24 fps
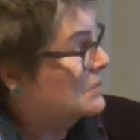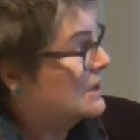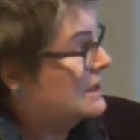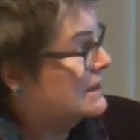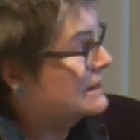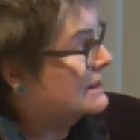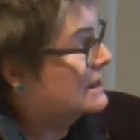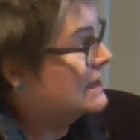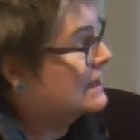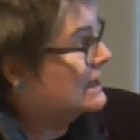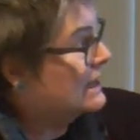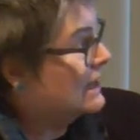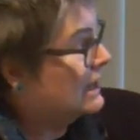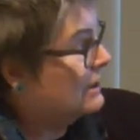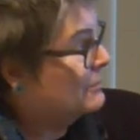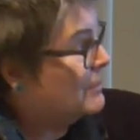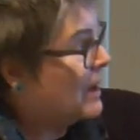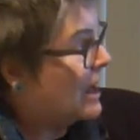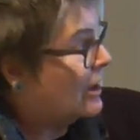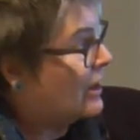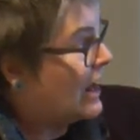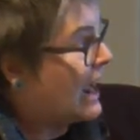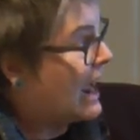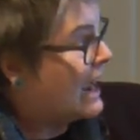and think
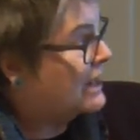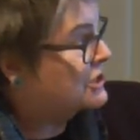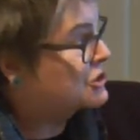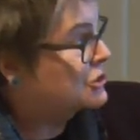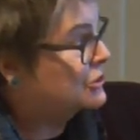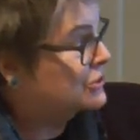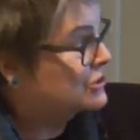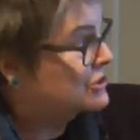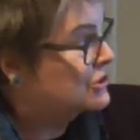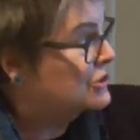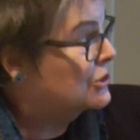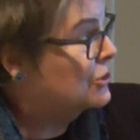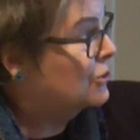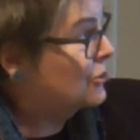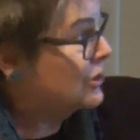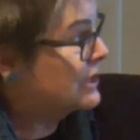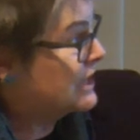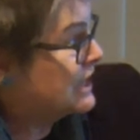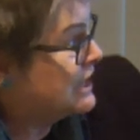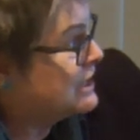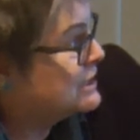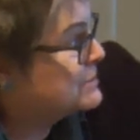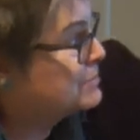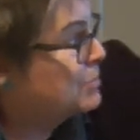about Hajnal's theory,
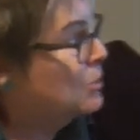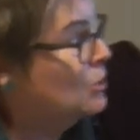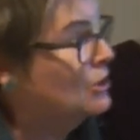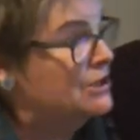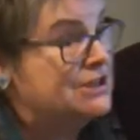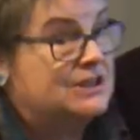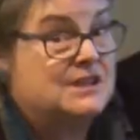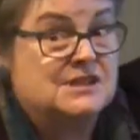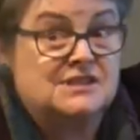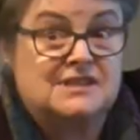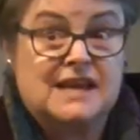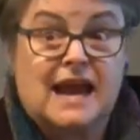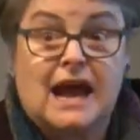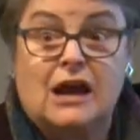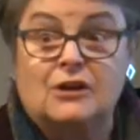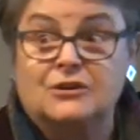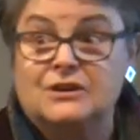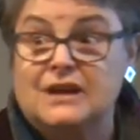he's pulling this out,